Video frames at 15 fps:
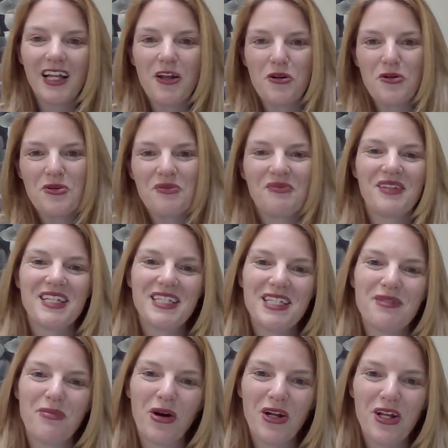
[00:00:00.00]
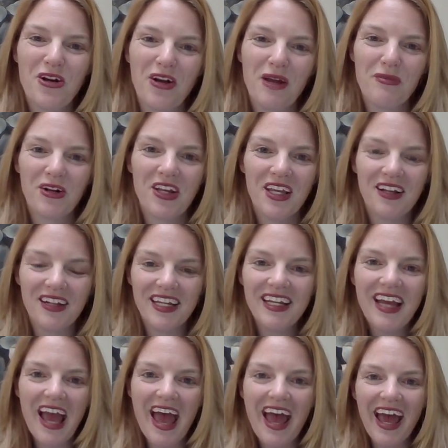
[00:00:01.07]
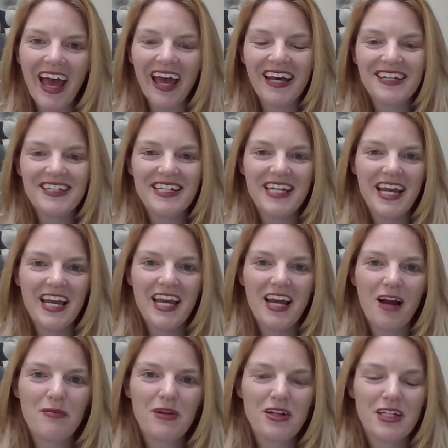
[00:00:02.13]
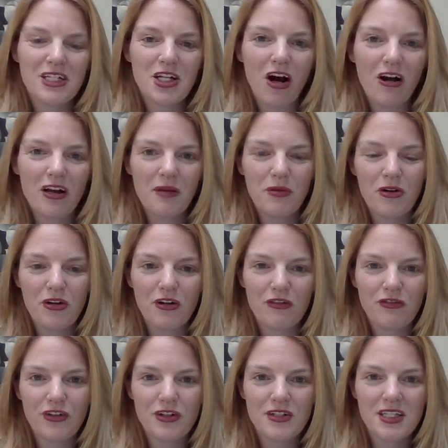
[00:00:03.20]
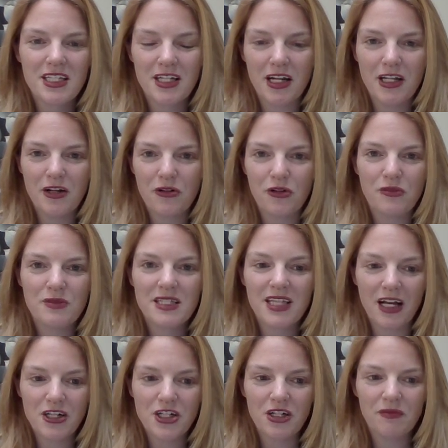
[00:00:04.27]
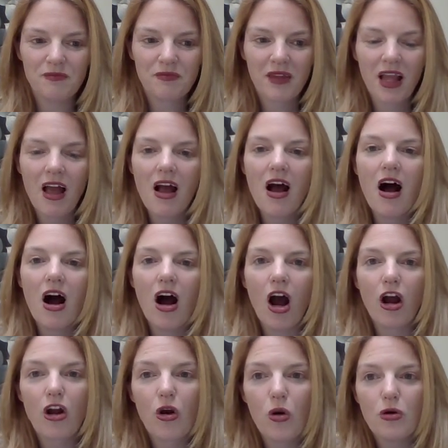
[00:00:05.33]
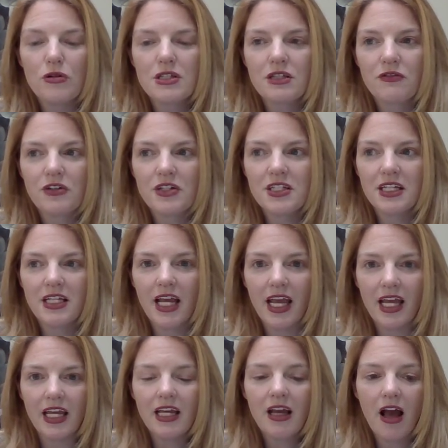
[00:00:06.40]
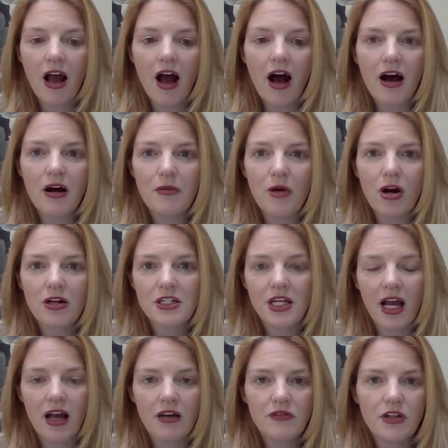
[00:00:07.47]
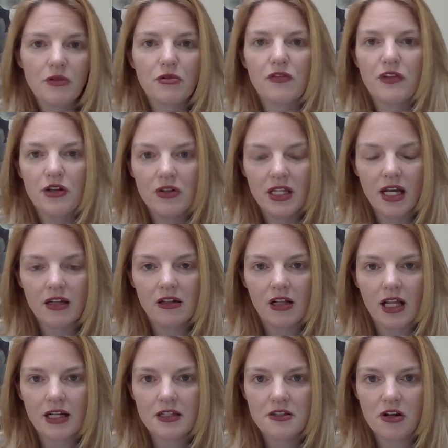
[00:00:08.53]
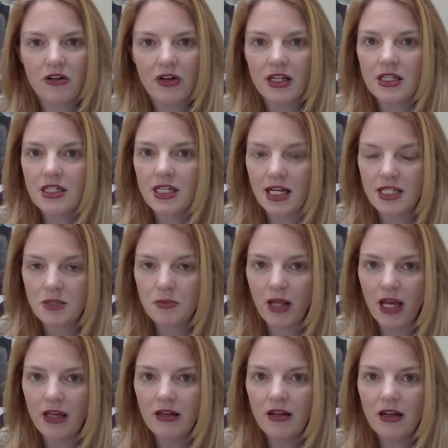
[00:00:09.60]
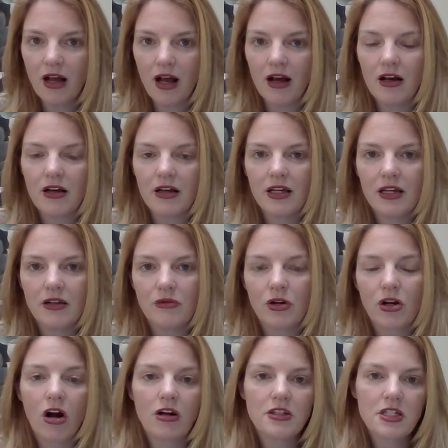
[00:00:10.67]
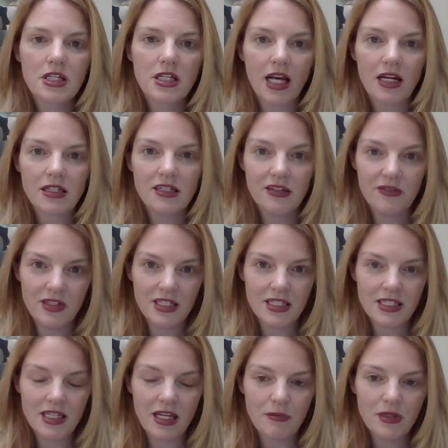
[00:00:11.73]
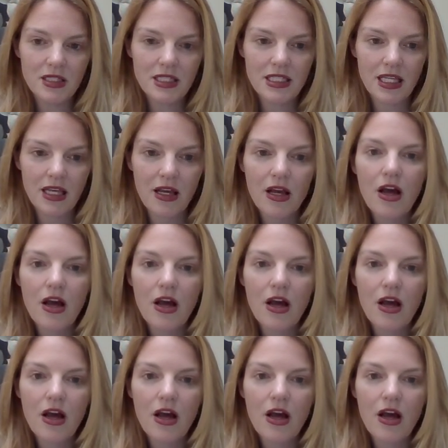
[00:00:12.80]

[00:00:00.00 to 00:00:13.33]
Hello, this is Marnie Kramer-Kile, and today I'm going to talk about your first study group session. Our goals for today are to have you review the NCLEX-RN test plan in regards to the activity statements,